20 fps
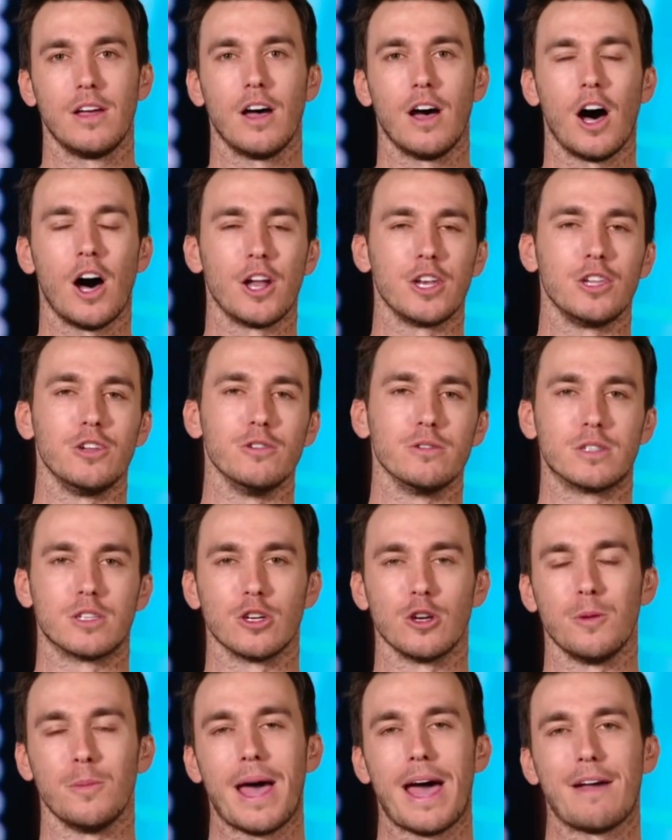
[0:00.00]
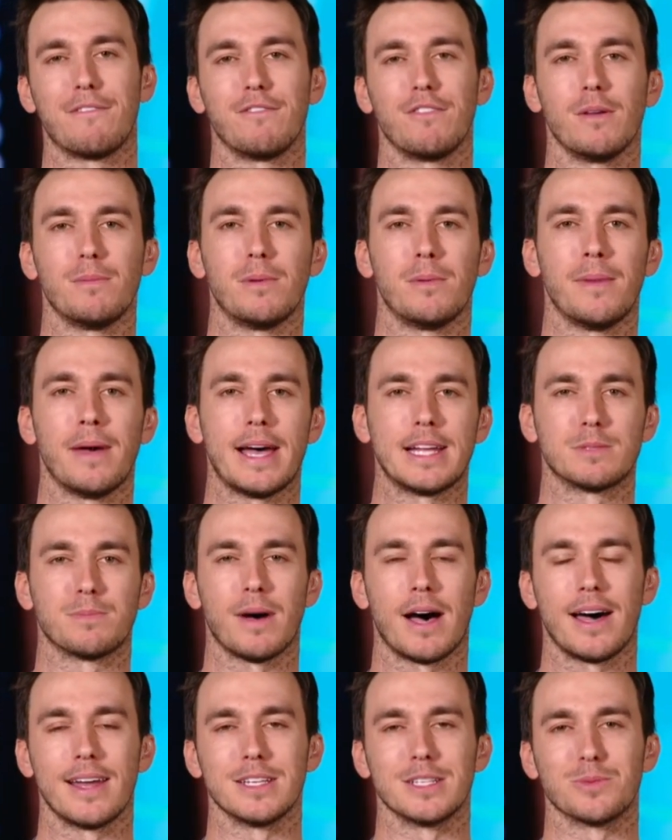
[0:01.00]
on YouTube at Flippin' Bats
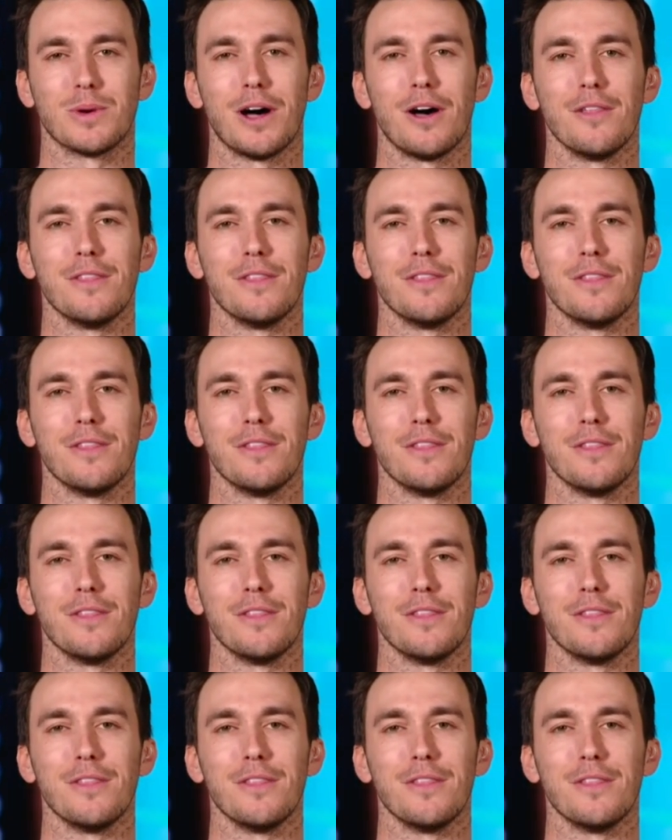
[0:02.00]
Pod as well.